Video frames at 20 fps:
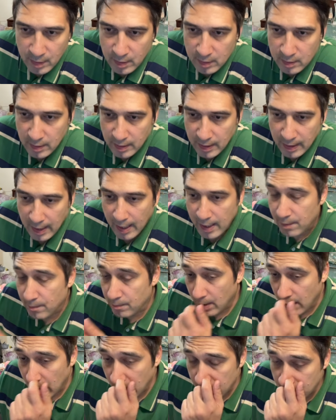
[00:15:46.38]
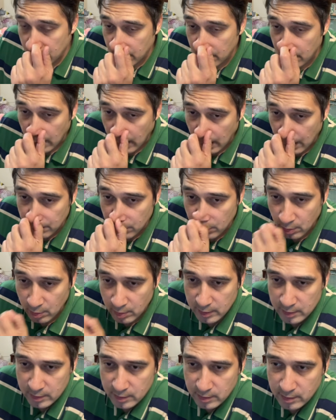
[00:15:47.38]
The Kanban, I'm told,
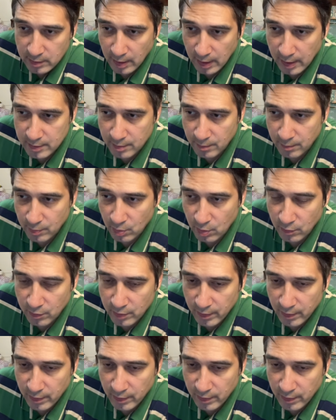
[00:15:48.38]
is as improved.